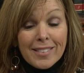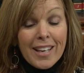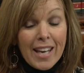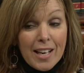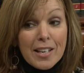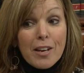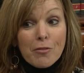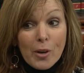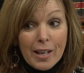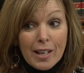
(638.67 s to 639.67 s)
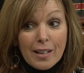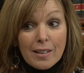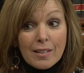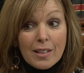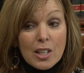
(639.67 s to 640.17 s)
He had an F rating.
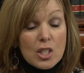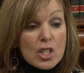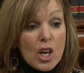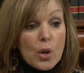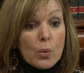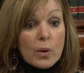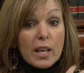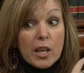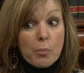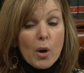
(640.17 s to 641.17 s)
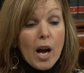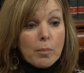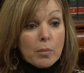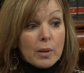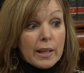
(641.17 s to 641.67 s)
Okay. So he
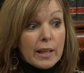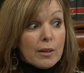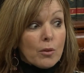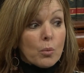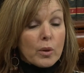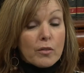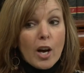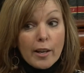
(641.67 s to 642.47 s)
probably would not